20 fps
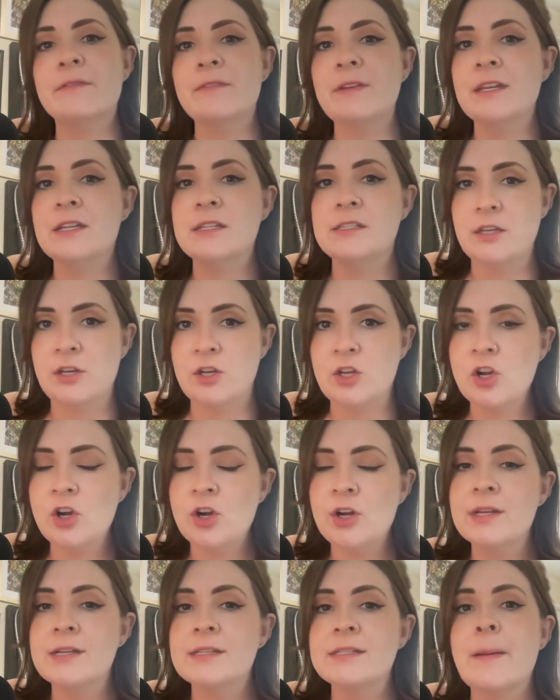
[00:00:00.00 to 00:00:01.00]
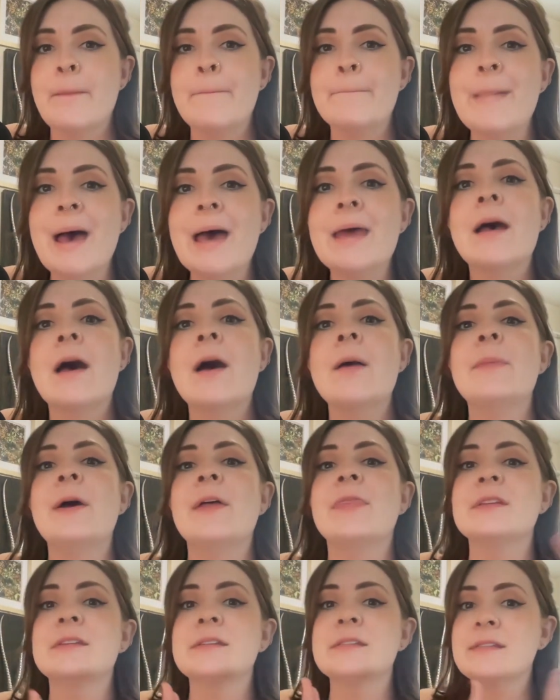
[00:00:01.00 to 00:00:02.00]
Venus and Uranus met up
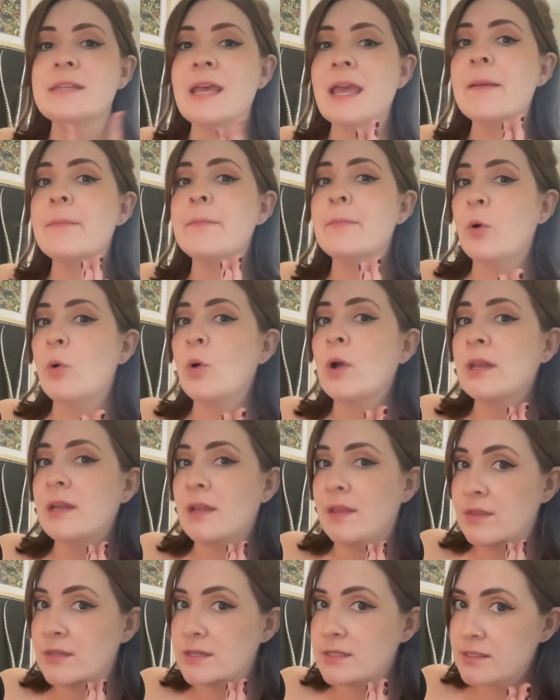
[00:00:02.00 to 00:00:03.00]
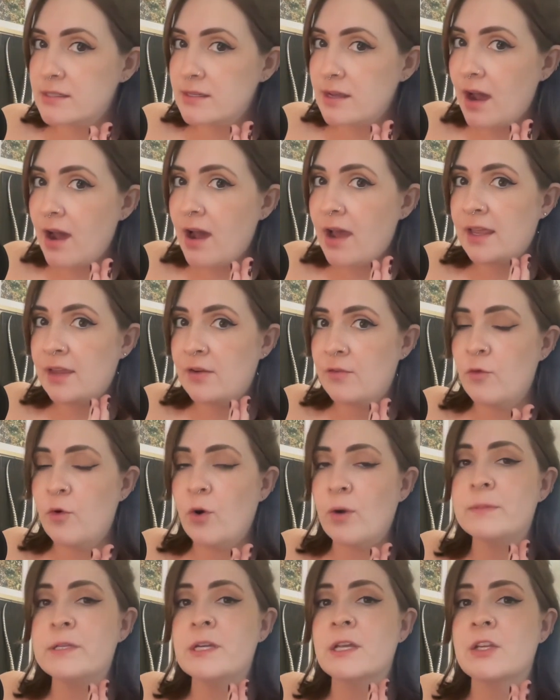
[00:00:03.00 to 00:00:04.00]
at the same point in the sky and
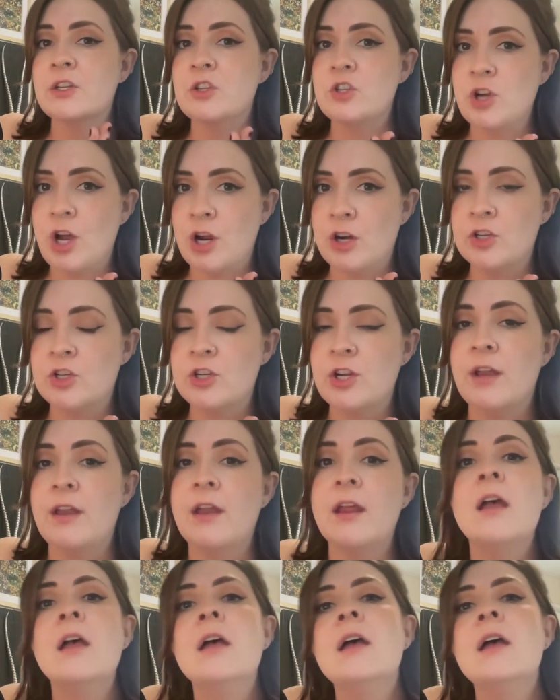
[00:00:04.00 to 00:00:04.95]
formed a conjunction.